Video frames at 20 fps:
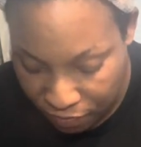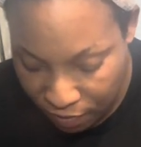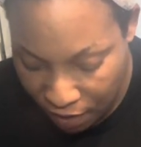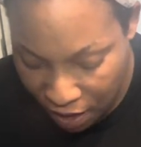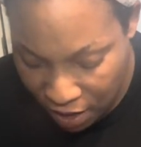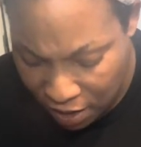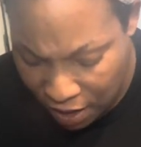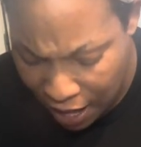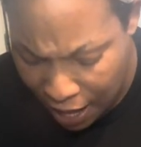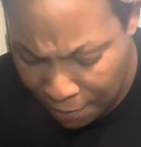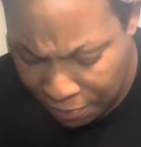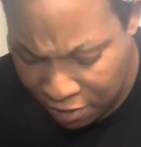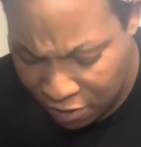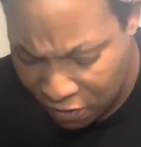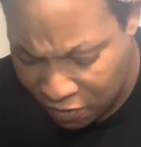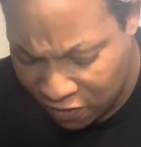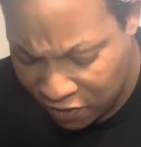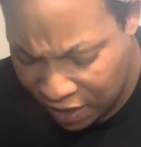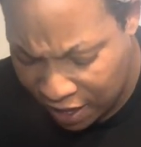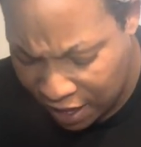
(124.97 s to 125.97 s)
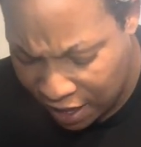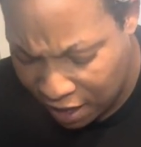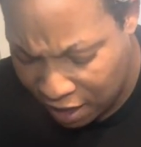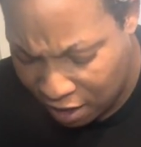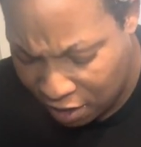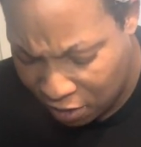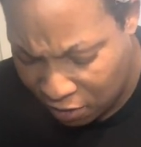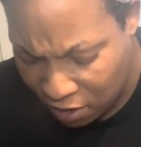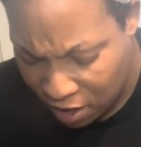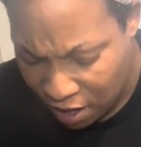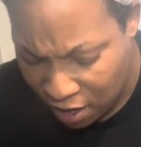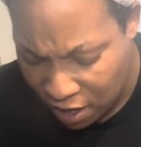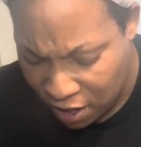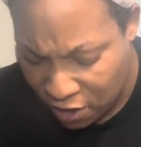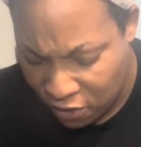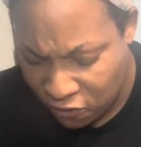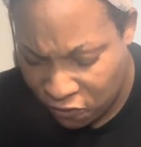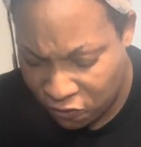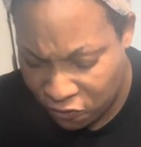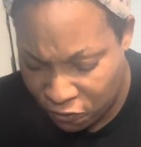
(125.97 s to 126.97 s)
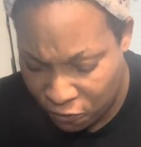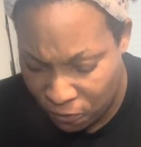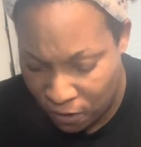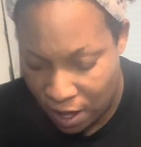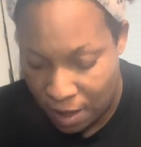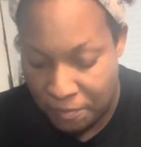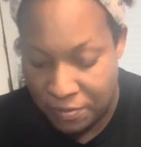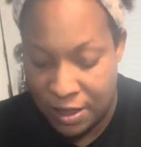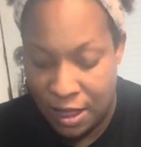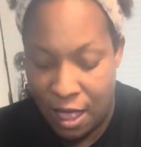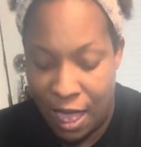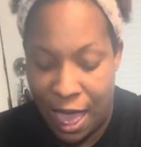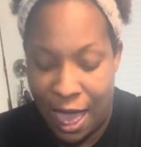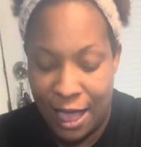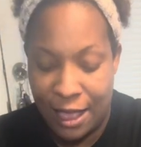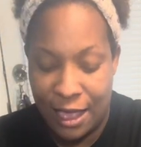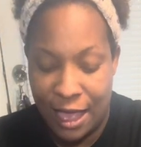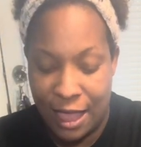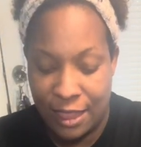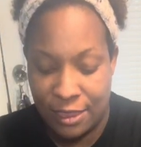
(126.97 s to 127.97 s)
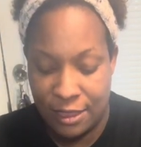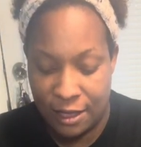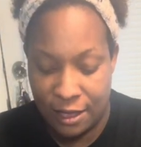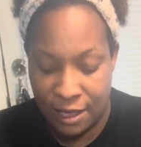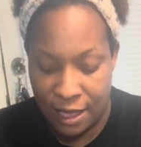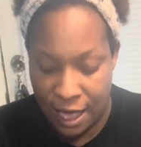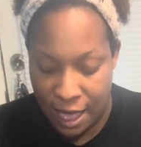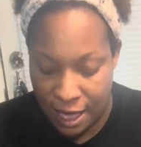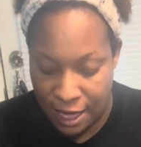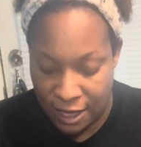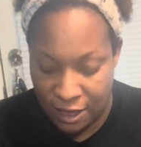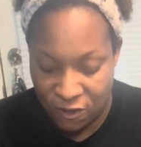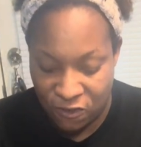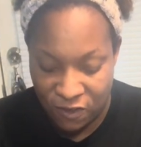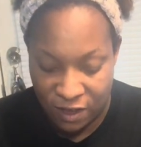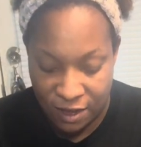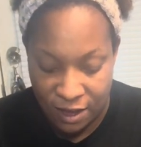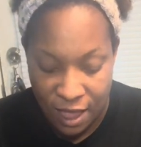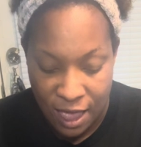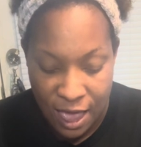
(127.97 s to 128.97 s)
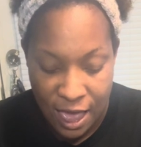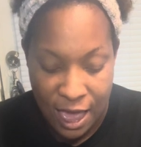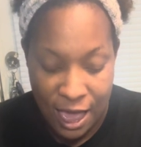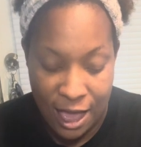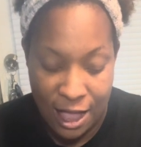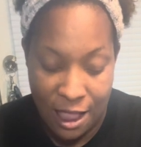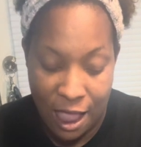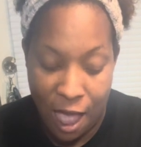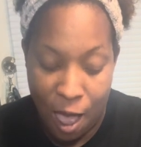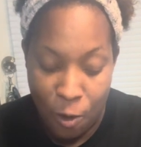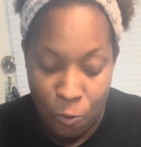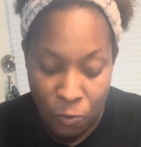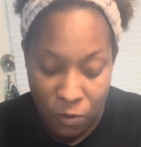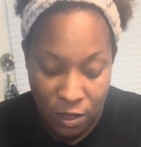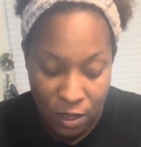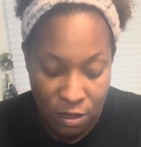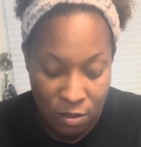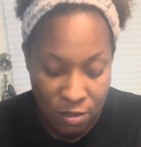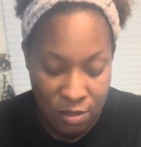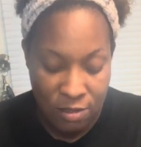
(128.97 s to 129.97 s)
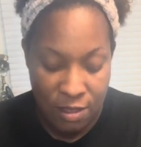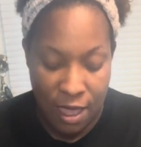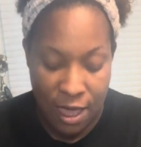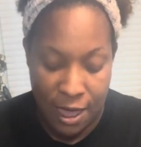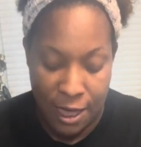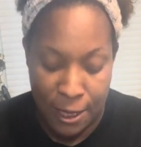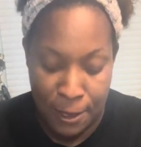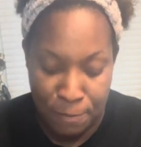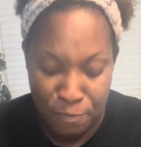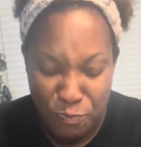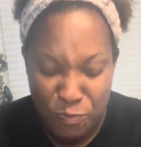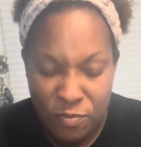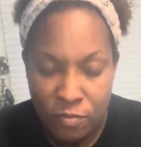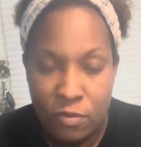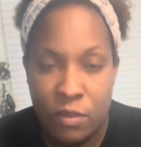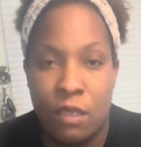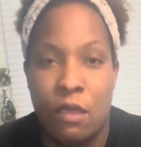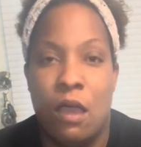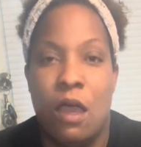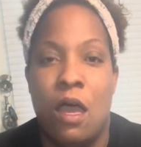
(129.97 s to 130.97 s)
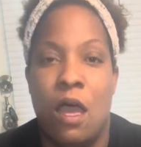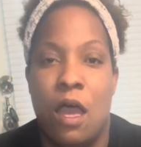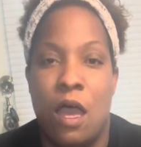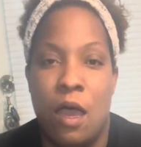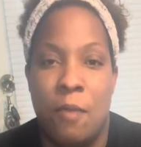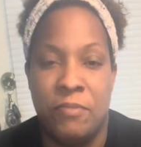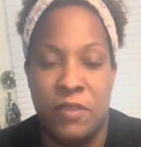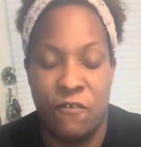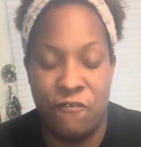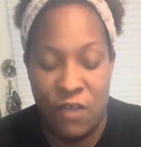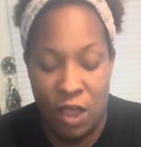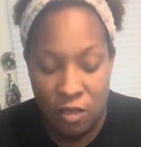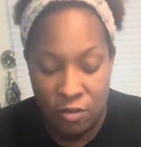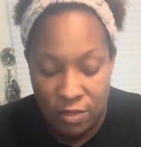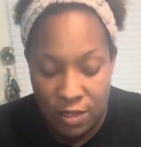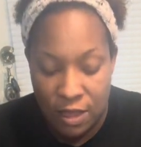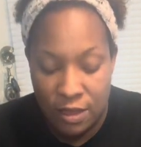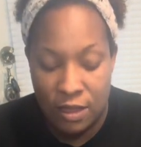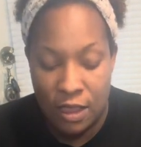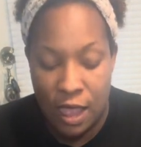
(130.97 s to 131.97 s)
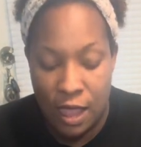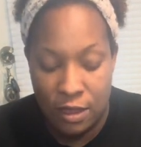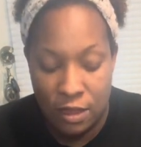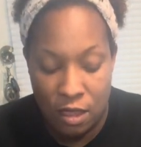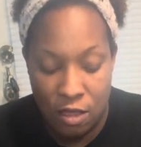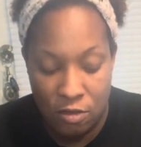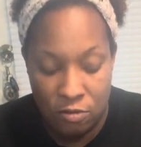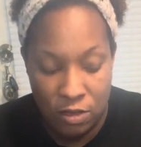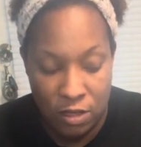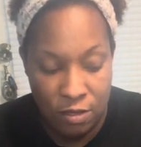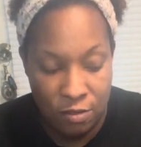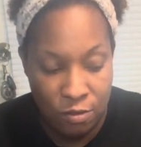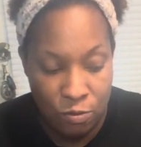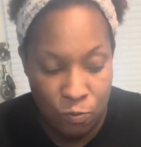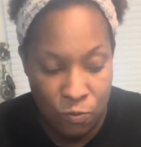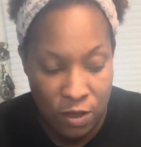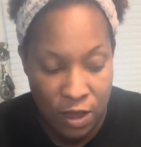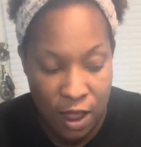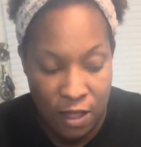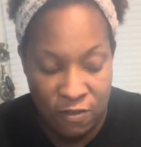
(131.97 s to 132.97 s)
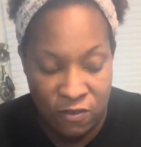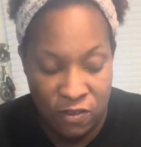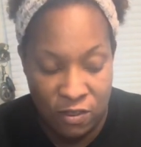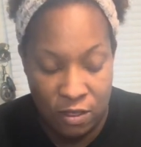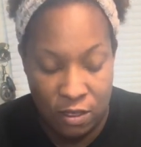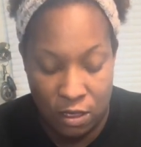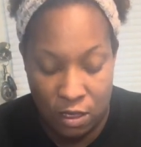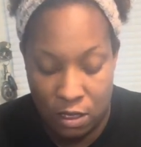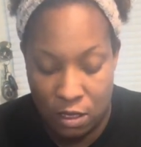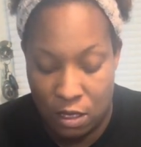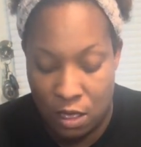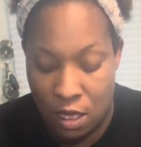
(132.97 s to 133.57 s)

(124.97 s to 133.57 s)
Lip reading: lobster tail, shrimp. Now I got the Cajun, and I will say, the first thing that I noticed when I took,